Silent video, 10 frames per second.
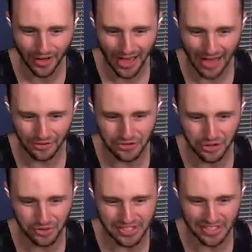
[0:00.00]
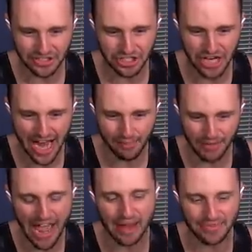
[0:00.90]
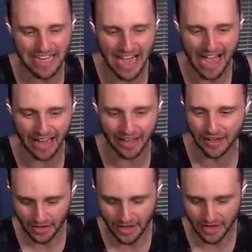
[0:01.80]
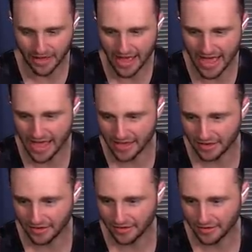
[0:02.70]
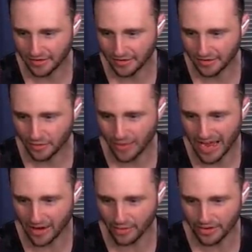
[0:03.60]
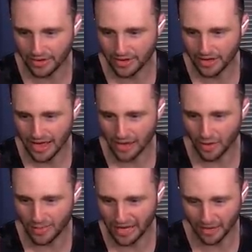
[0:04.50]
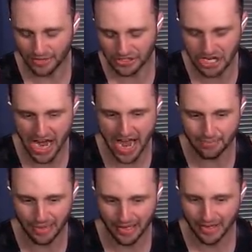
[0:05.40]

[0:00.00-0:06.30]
I'll use the champ name tag. Uh, hey. Wait, how do how do I become the champ?